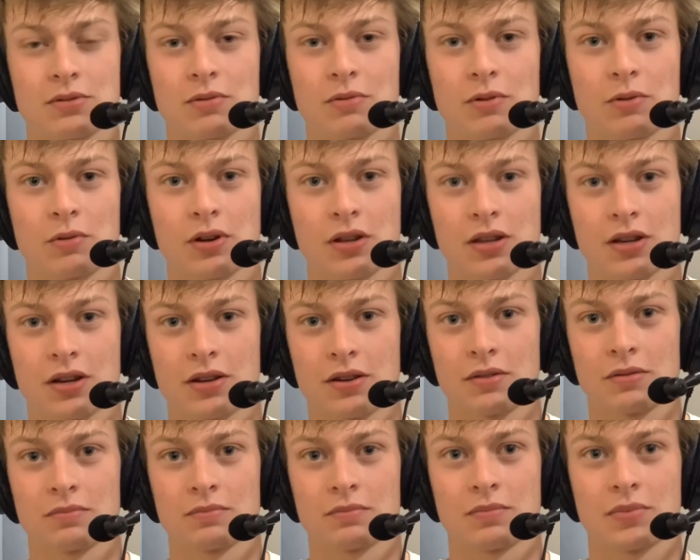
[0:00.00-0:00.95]
what we wanted to
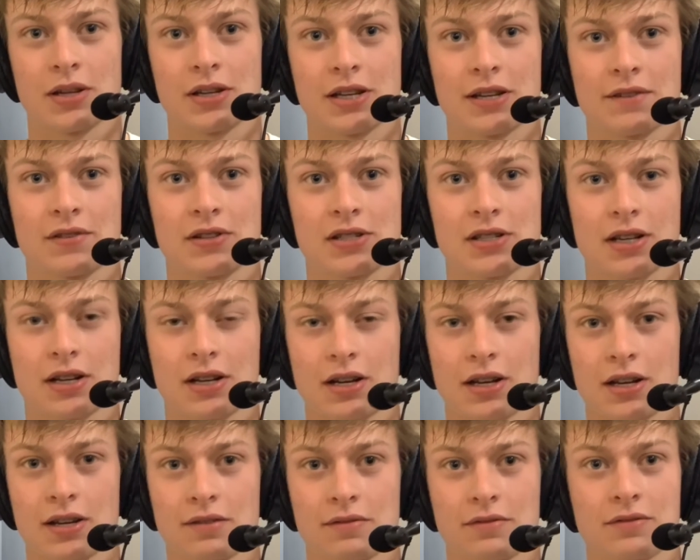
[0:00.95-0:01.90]
do, play defense second
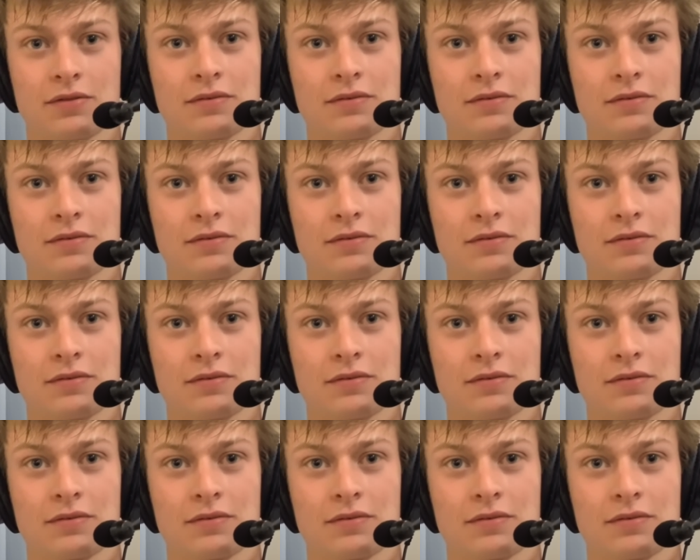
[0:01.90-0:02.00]
half.